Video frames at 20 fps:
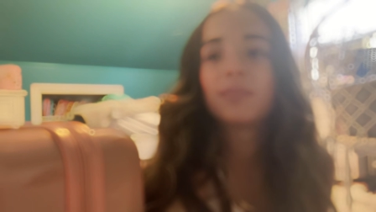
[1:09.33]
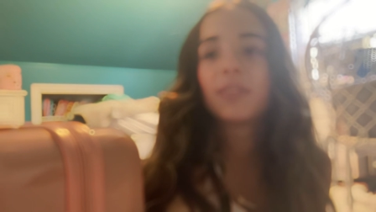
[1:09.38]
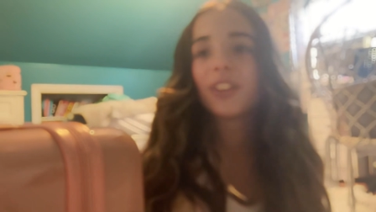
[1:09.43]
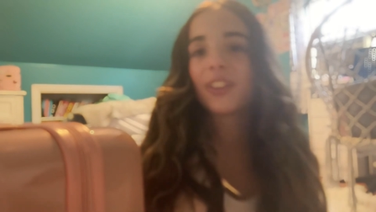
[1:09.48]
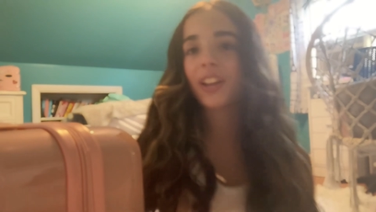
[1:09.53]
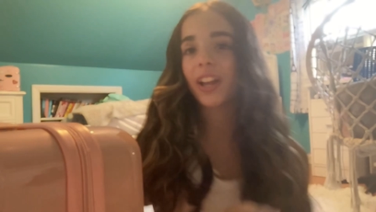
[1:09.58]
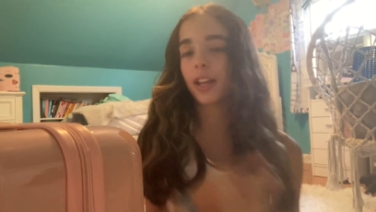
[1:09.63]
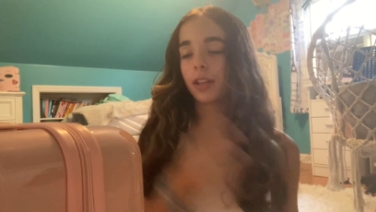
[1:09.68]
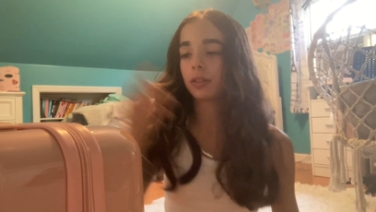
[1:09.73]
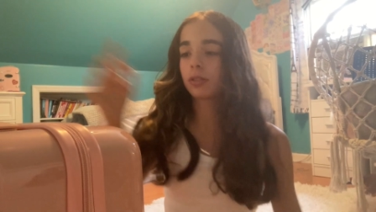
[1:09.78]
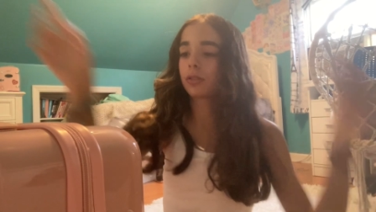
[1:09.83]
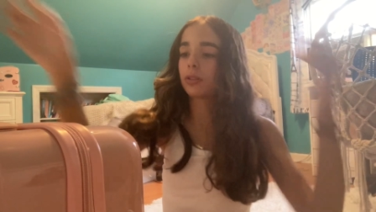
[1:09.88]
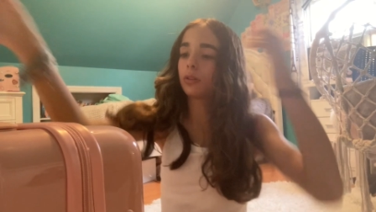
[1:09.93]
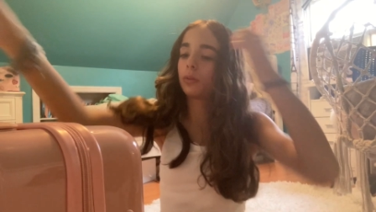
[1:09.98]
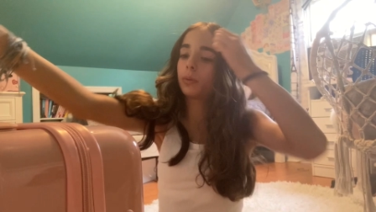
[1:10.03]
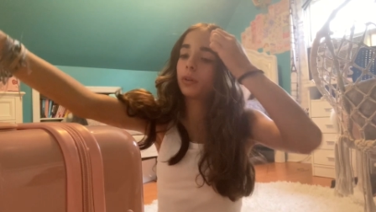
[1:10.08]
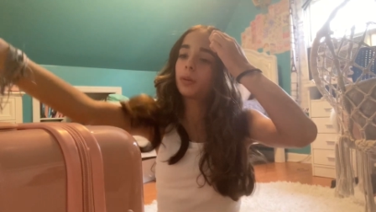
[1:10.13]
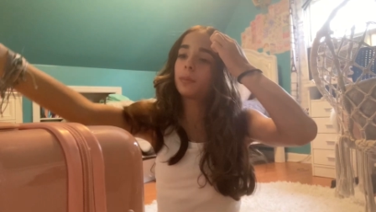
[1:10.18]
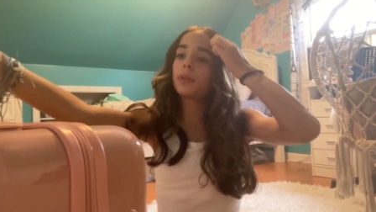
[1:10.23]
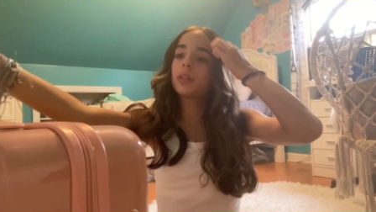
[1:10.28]
Okay,
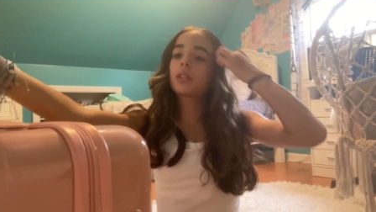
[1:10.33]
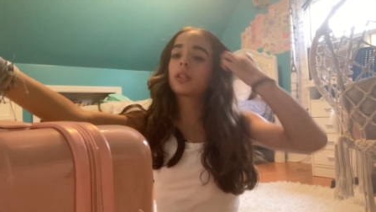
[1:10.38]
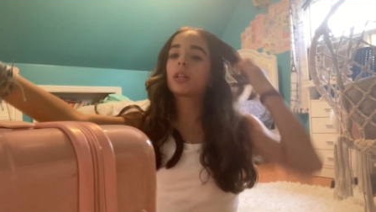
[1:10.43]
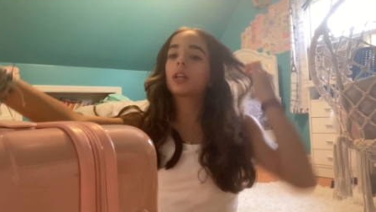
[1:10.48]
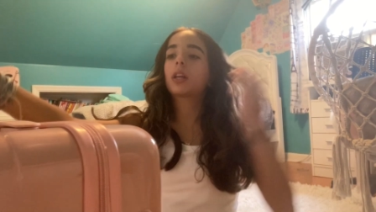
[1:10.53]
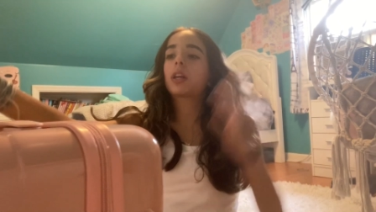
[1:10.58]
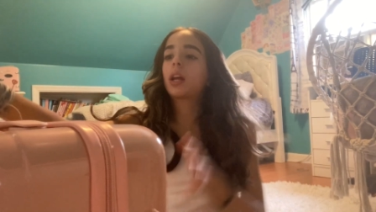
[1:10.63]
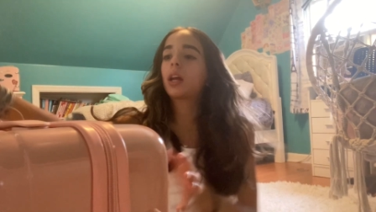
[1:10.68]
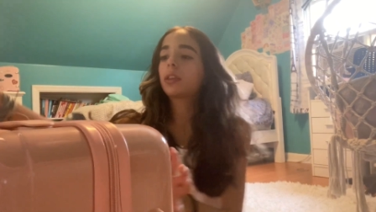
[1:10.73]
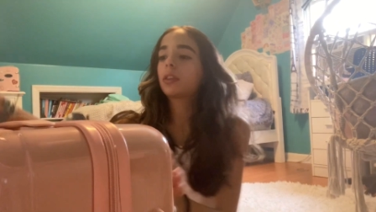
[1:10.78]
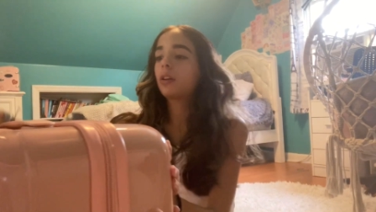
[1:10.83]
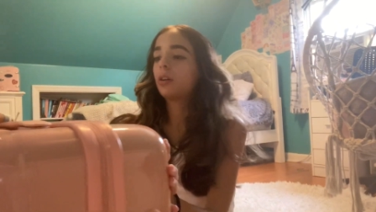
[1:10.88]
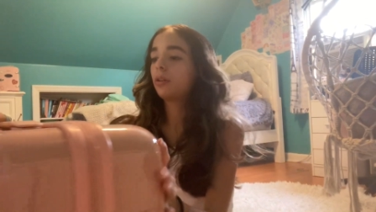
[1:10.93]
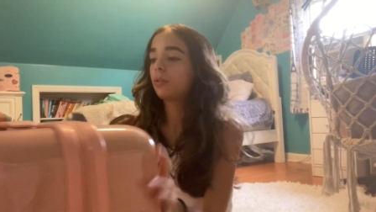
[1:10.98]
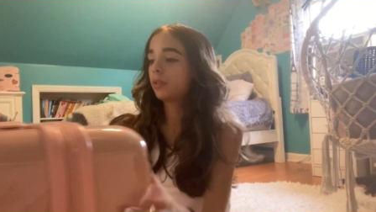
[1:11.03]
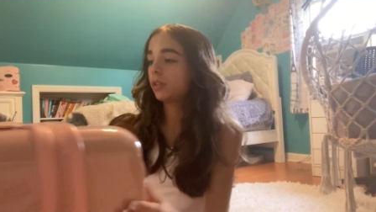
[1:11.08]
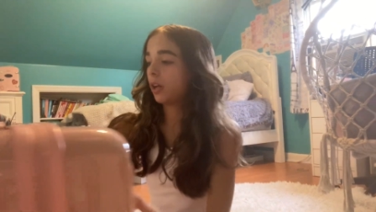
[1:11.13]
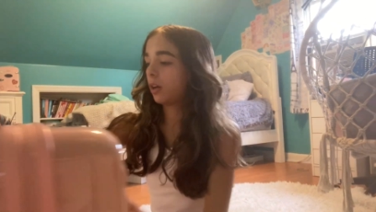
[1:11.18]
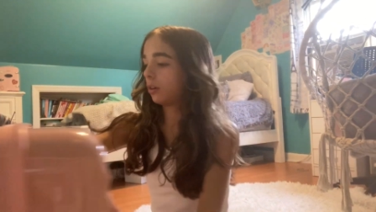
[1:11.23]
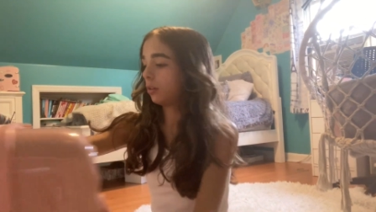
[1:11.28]
so we're gonna be staying at the
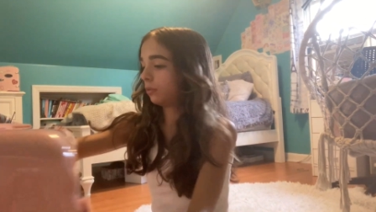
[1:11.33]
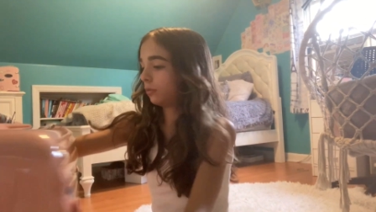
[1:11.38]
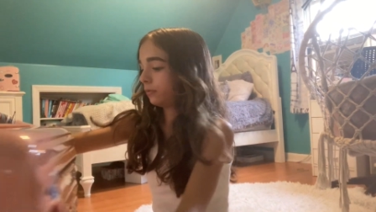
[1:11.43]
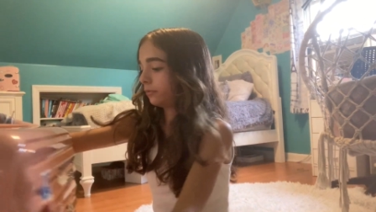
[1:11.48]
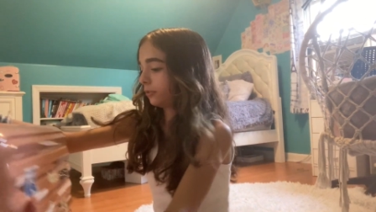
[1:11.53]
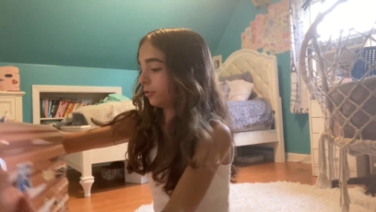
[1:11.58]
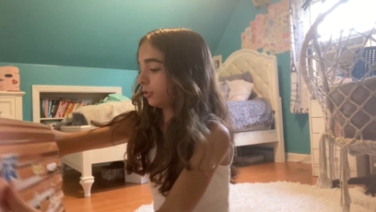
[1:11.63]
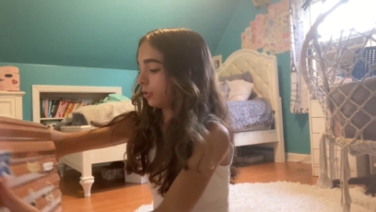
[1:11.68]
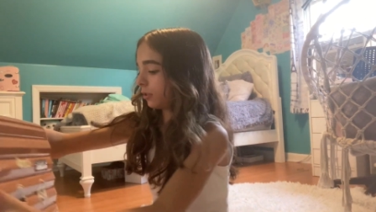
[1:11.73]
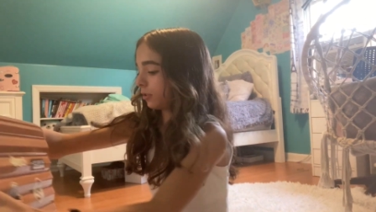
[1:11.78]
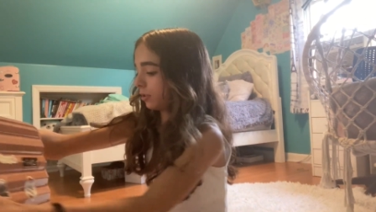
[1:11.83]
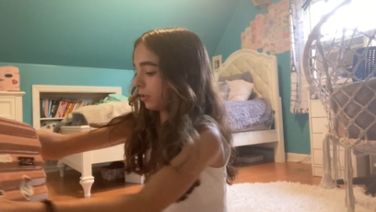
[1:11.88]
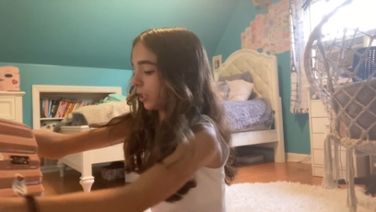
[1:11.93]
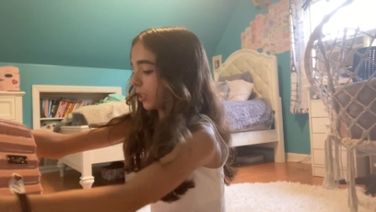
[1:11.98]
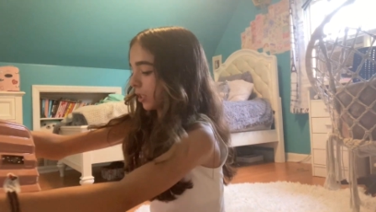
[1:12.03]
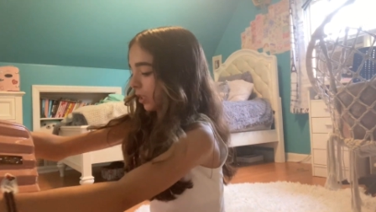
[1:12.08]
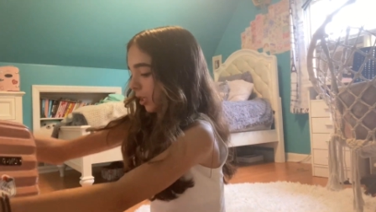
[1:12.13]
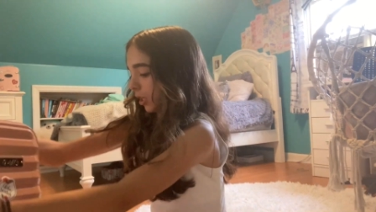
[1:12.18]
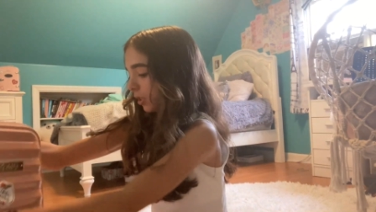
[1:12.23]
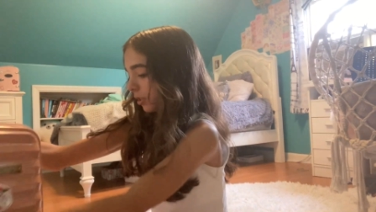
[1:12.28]
hotel for
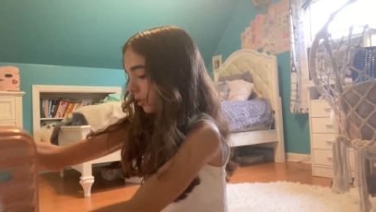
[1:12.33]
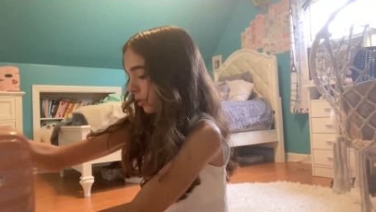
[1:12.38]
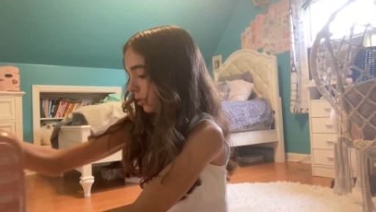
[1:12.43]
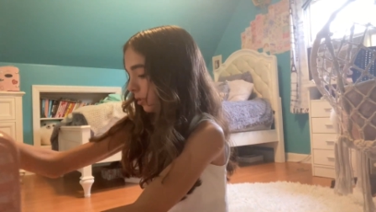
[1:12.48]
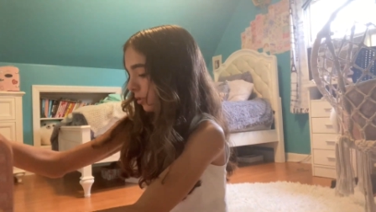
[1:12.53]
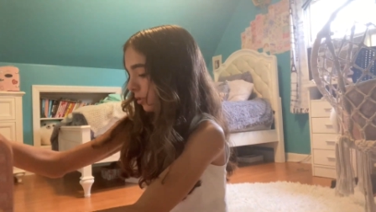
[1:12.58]
six nights.